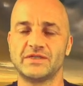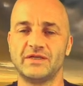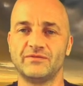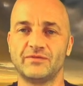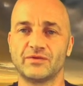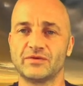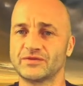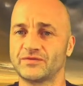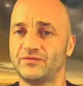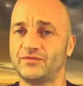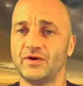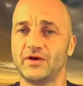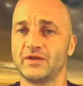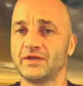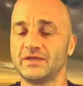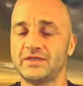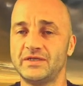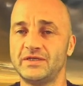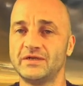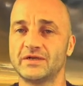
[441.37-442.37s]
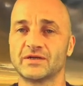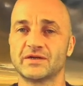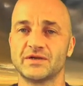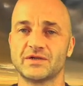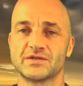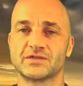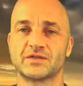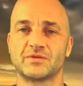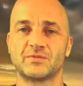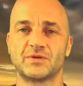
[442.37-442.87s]
Even though it's volunteer
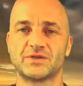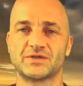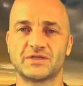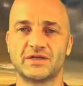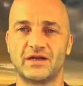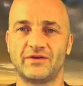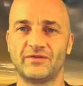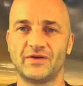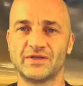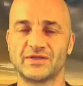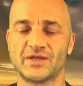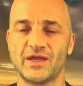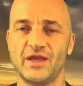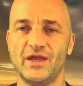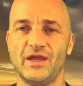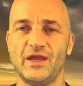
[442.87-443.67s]
customer service,